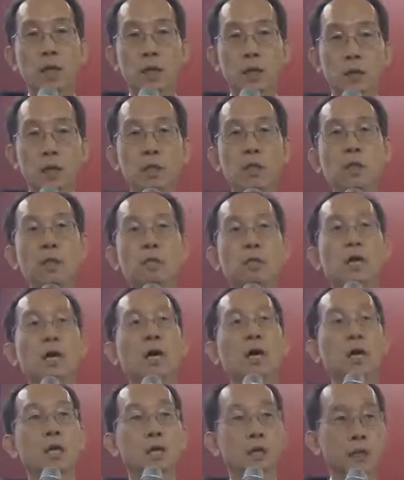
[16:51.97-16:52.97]
in
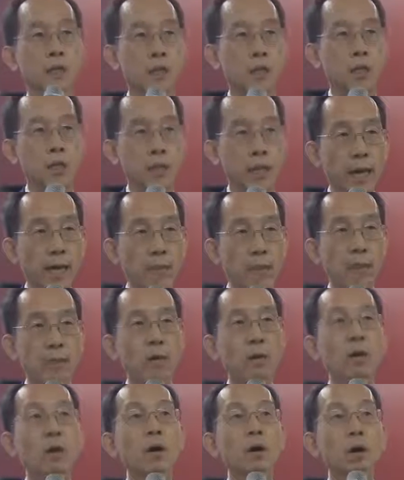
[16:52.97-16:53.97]
the
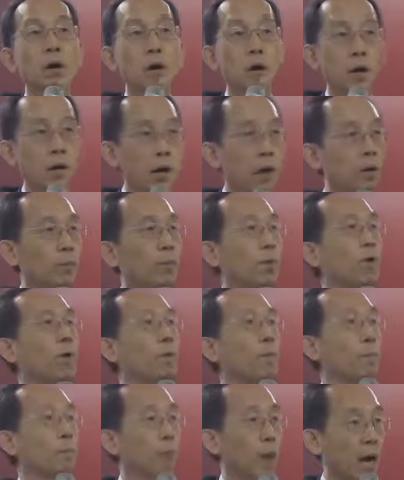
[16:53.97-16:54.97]
international
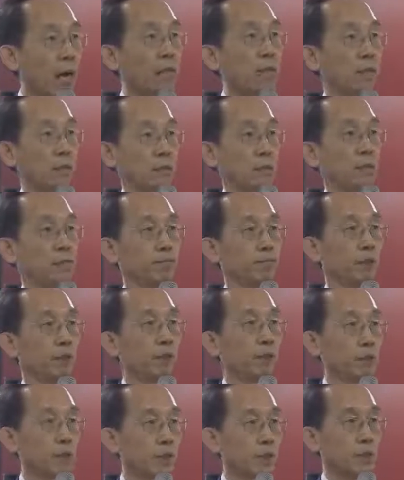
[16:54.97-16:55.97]
herbal market.
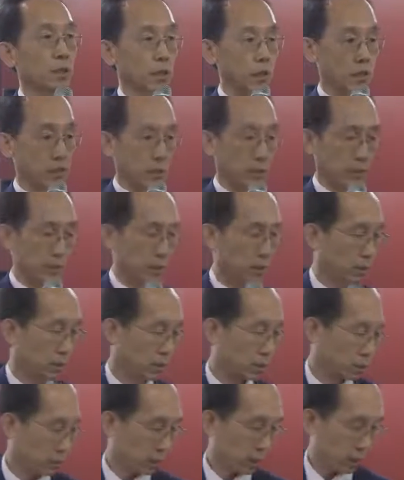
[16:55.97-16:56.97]
This is the thing.
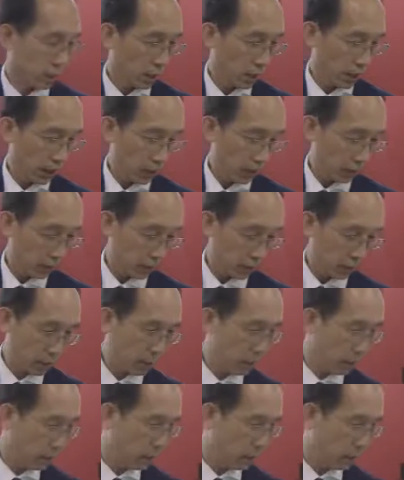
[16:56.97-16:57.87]
And,